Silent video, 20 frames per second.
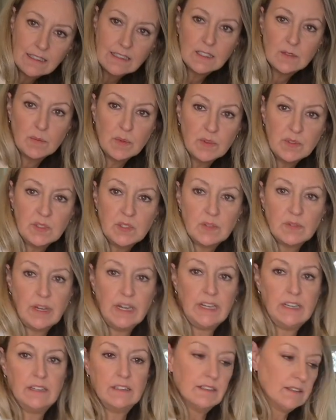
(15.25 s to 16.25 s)
It's supposed to
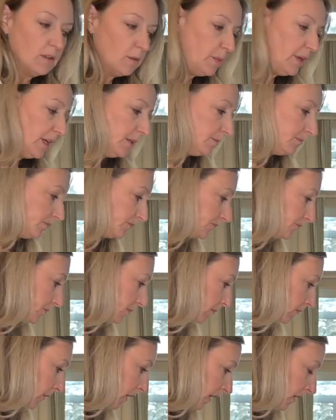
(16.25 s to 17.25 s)
rain in a little bit.
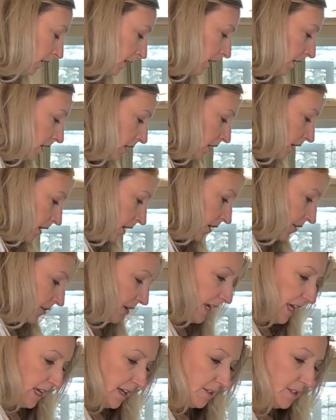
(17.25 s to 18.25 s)

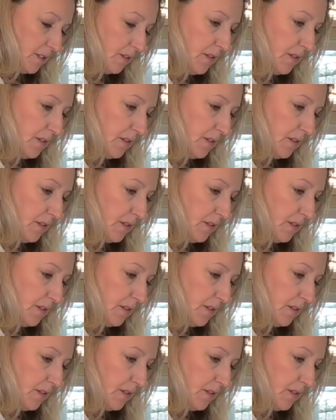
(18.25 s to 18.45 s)
Okay, so